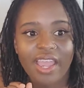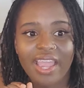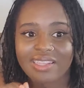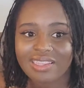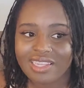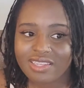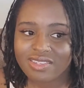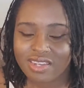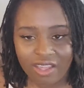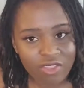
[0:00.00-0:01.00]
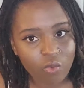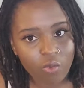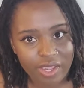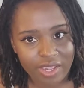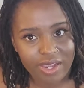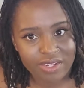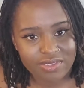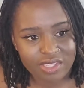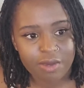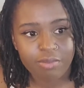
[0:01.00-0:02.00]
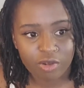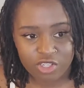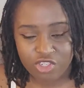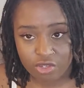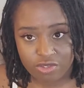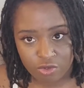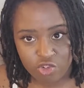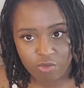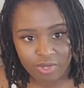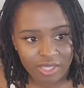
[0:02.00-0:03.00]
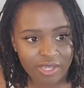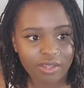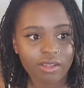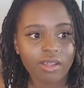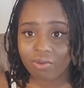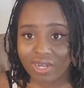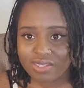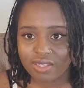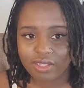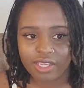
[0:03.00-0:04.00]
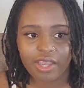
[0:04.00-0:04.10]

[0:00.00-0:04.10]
At least not in the way I see it pushed on social media. Presently,